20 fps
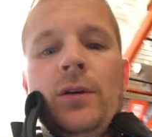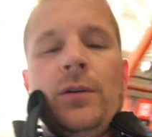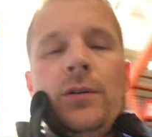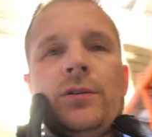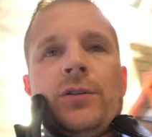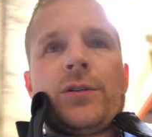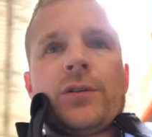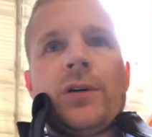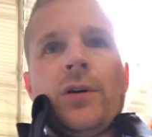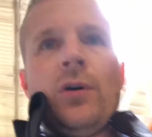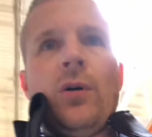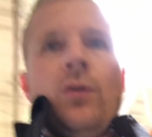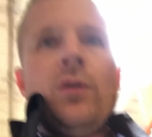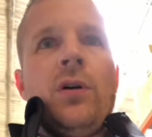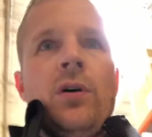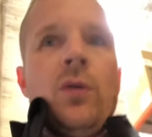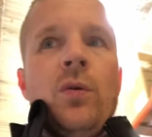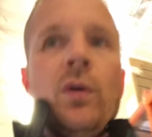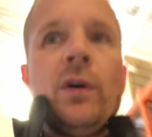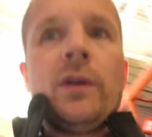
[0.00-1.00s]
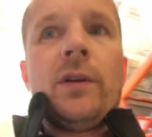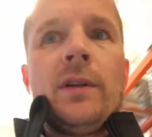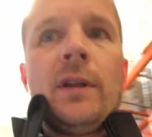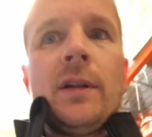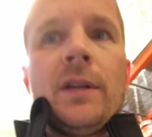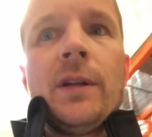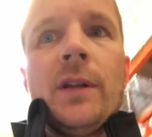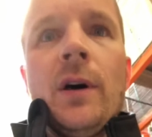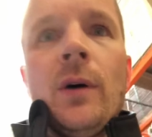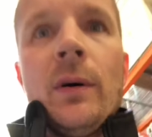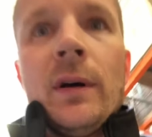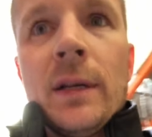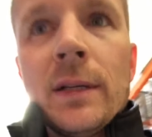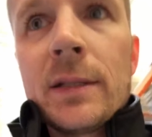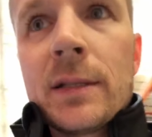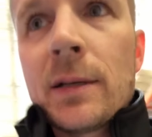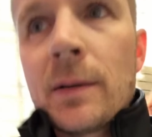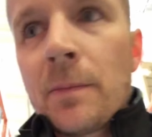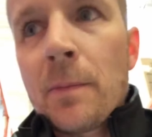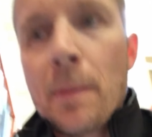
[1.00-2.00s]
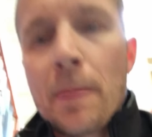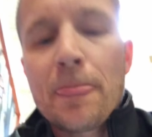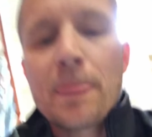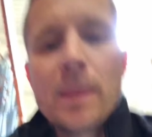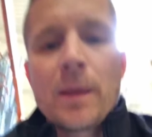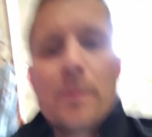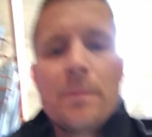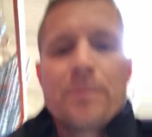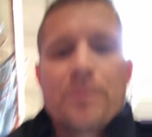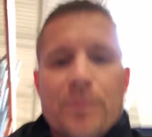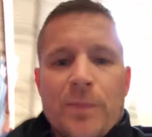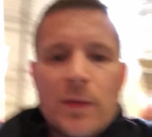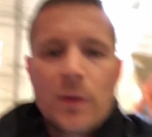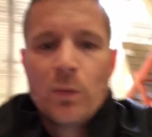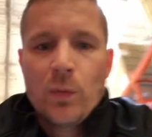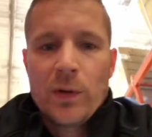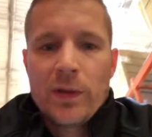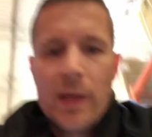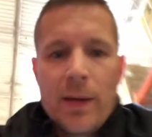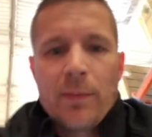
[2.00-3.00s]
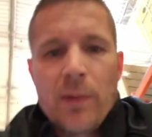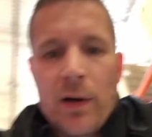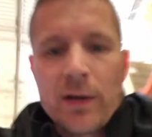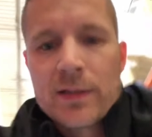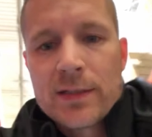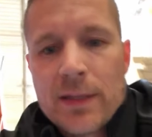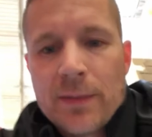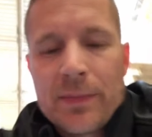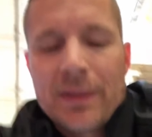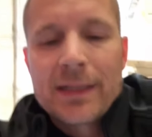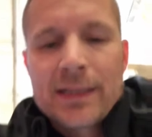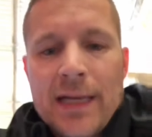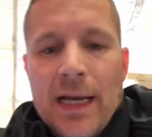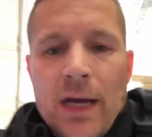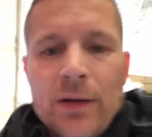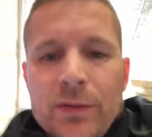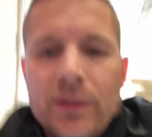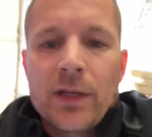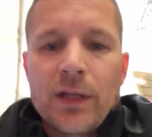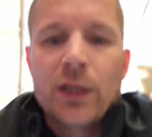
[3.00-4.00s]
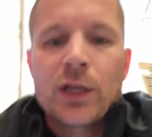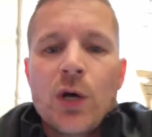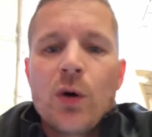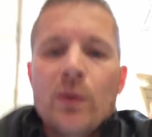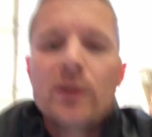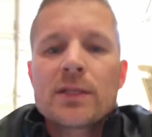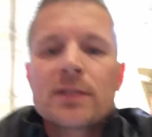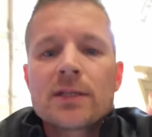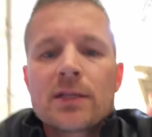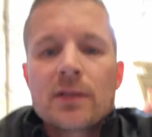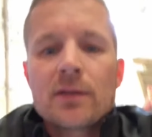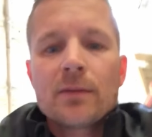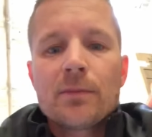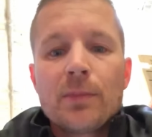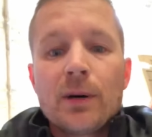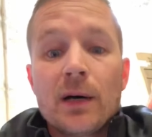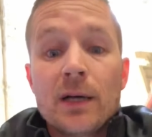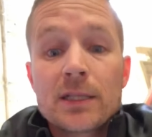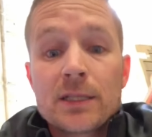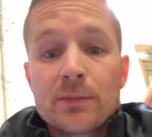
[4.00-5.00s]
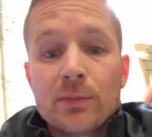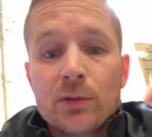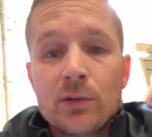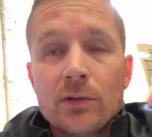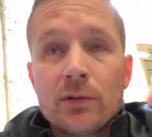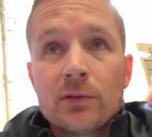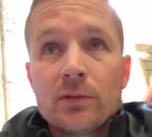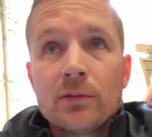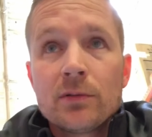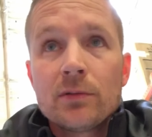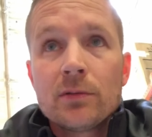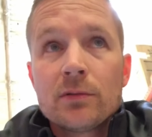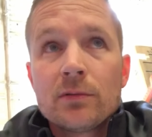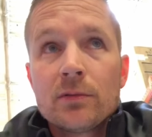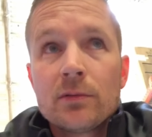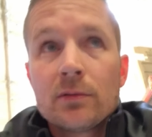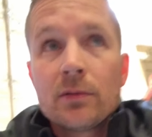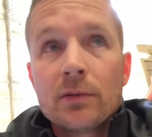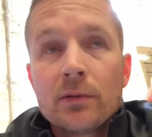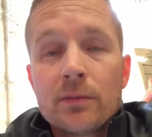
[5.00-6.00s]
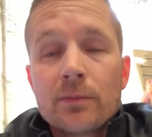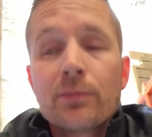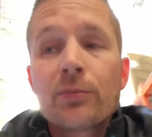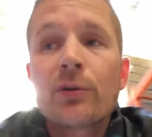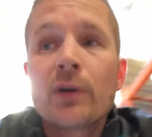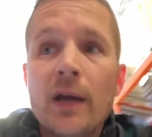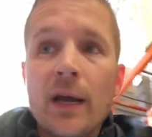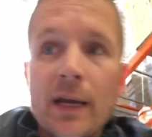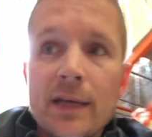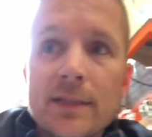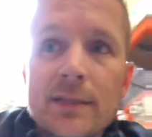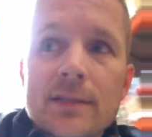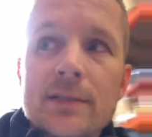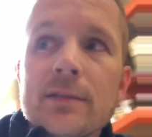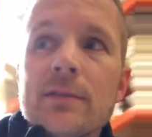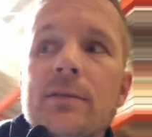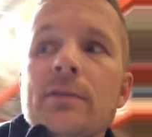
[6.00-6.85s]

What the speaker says: So what you need to know is when they mark something down to the lowest possible price,